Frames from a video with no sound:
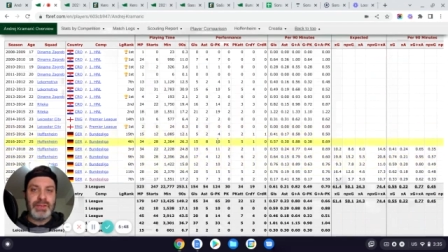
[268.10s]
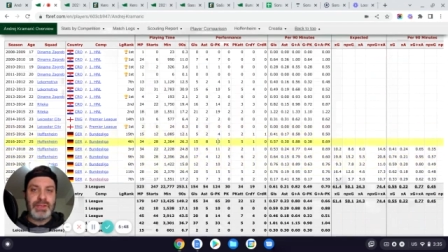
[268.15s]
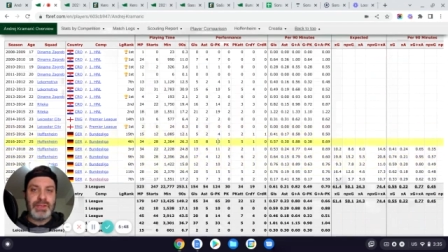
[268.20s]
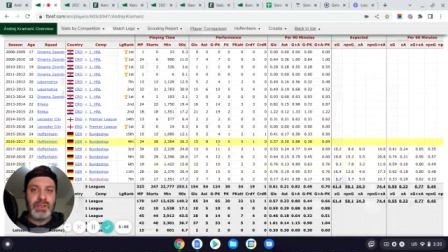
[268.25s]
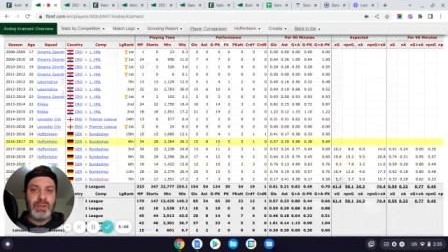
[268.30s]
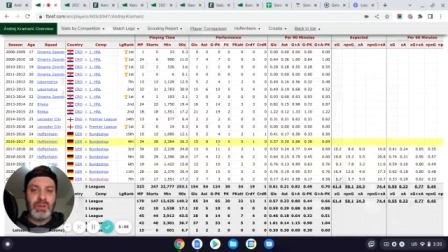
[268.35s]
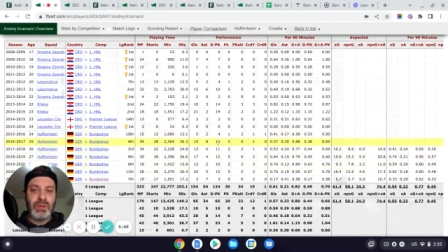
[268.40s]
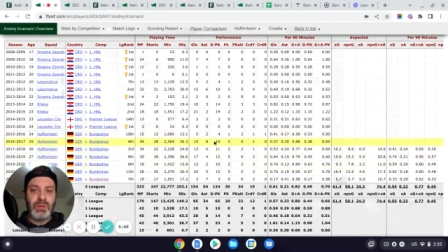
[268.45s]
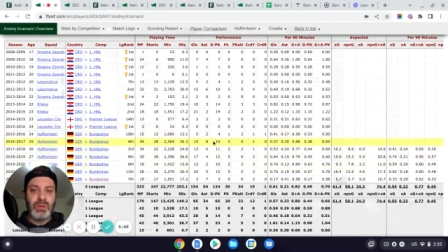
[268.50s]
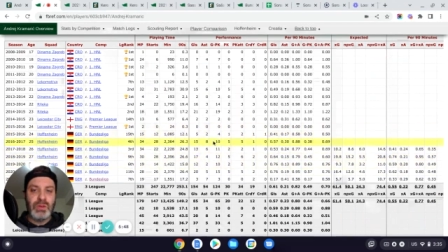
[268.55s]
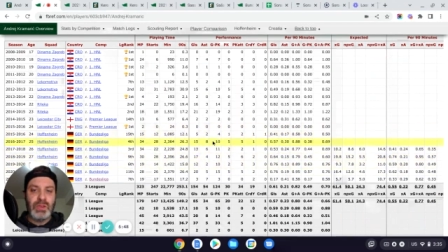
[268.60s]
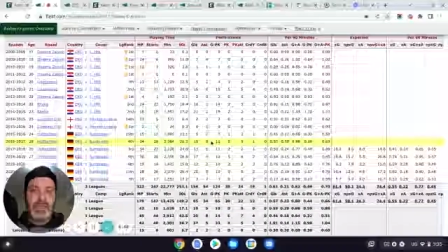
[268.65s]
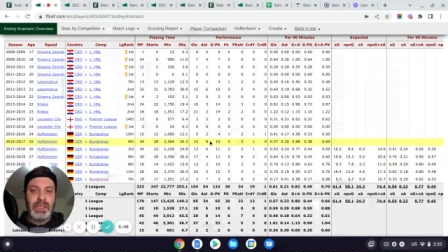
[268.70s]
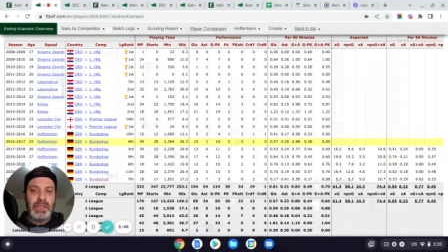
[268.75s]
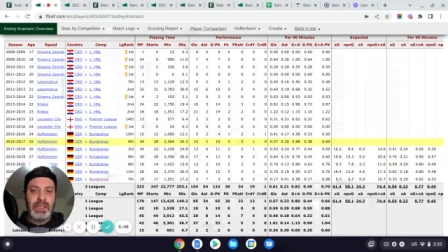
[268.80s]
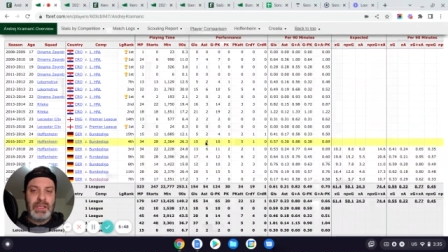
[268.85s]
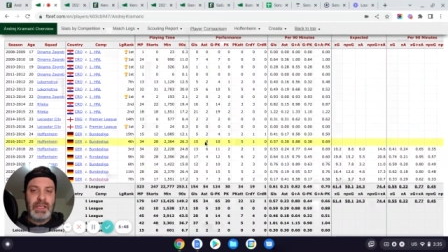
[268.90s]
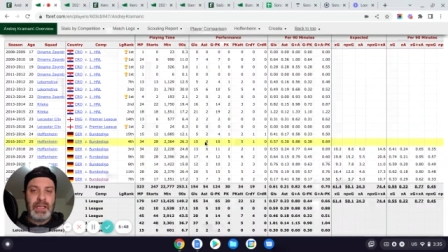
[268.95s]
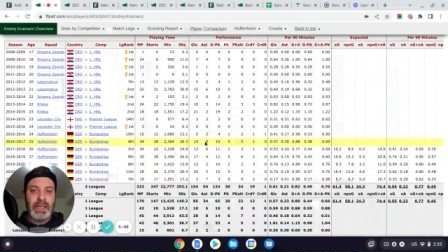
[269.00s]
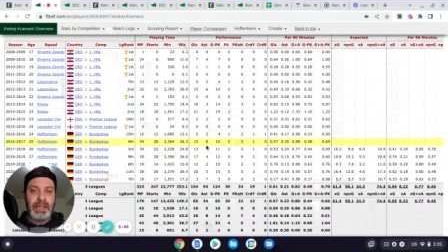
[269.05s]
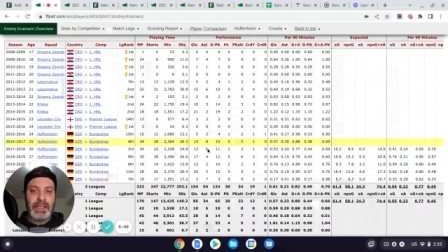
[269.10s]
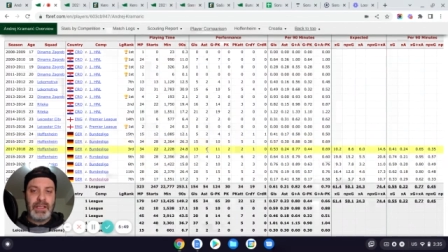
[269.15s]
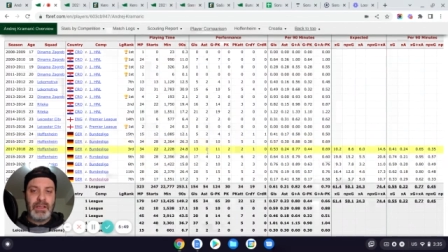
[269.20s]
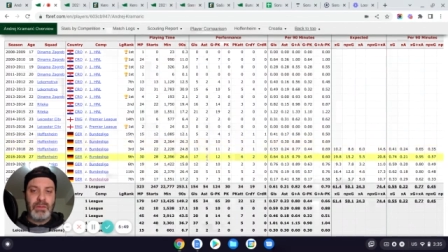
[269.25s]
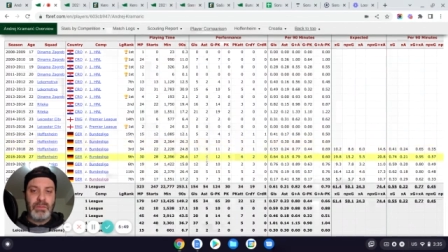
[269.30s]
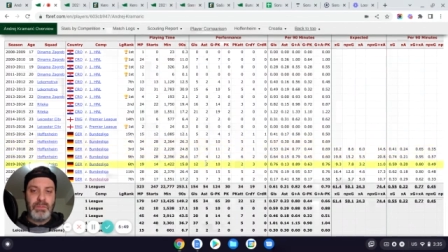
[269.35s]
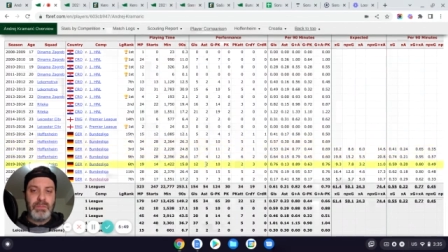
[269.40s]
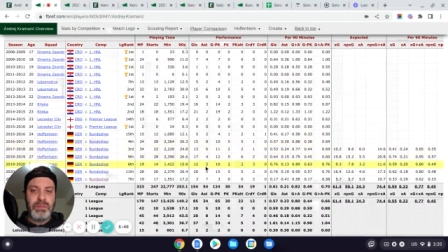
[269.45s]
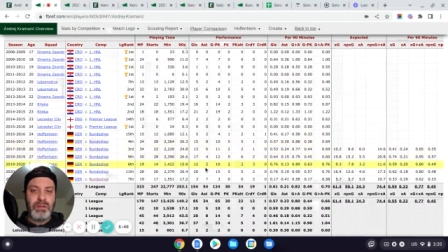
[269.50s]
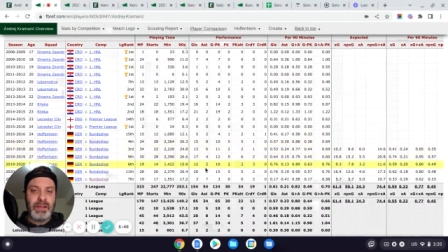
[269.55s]
Also,
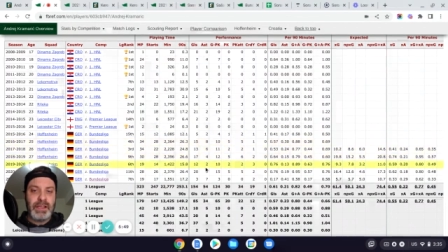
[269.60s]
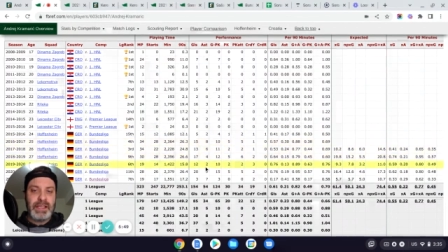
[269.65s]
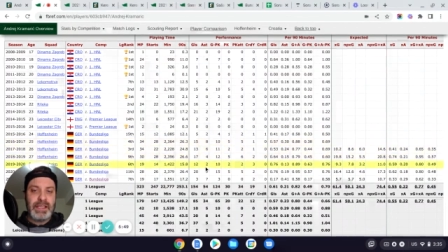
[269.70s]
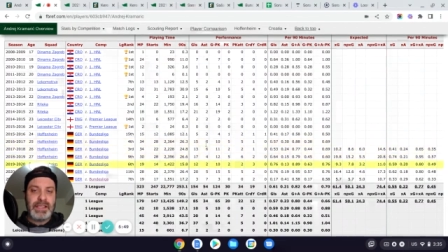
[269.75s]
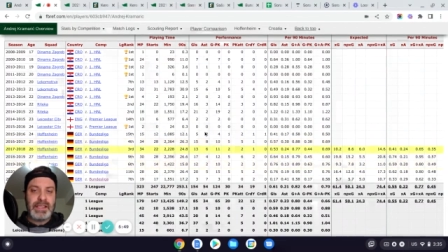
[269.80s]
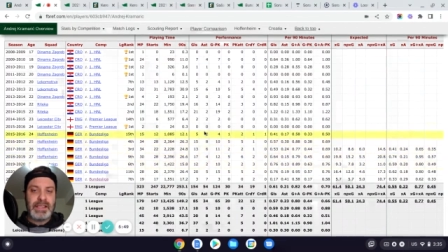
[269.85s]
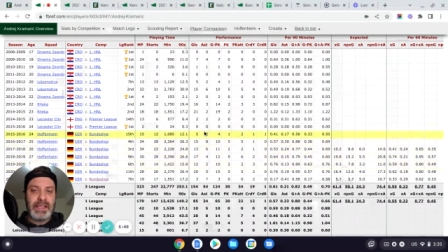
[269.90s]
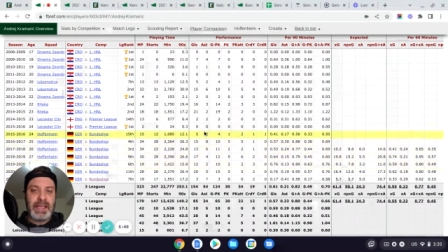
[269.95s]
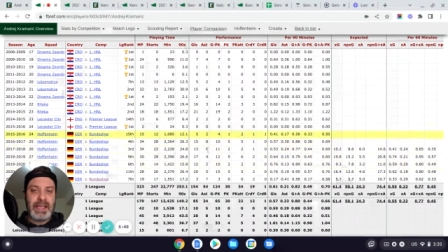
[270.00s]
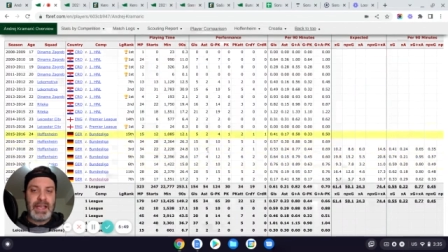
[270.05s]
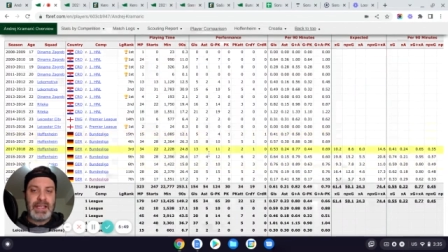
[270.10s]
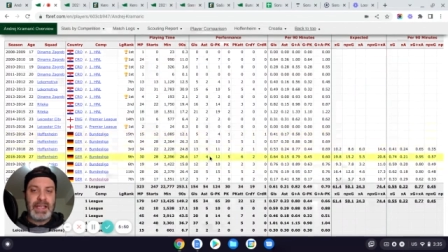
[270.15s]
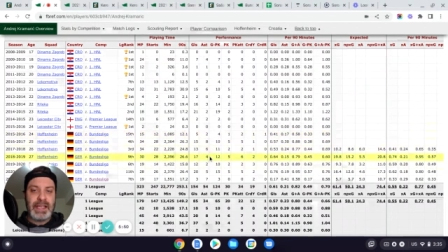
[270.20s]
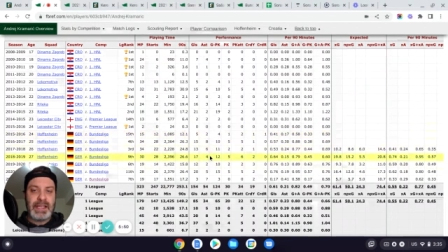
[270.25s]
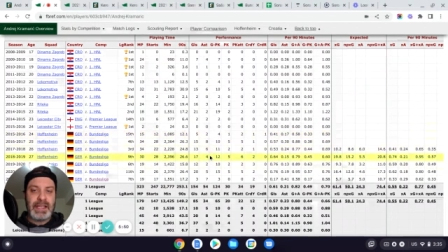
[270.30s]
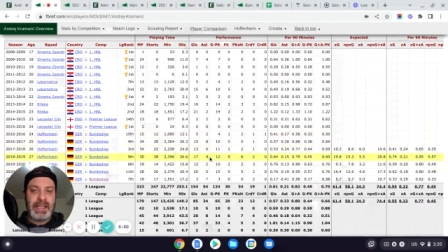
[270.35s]
you know, pretty steady.